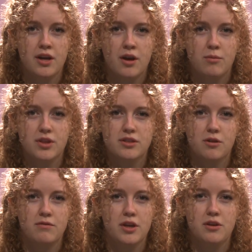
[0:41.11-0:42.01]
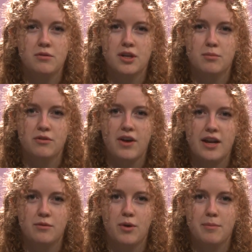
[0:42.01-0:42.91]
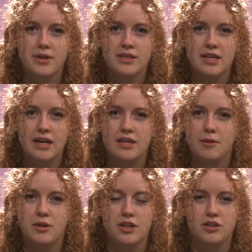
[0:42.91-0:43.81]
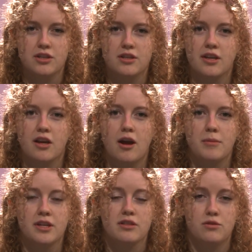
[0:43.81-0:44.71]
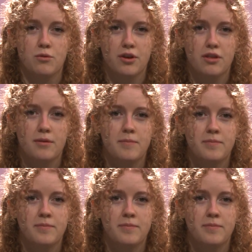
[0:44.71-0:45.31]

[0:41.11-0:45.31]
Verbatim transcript: when the Soviet Union provided weapons and ammunition to the Communist North.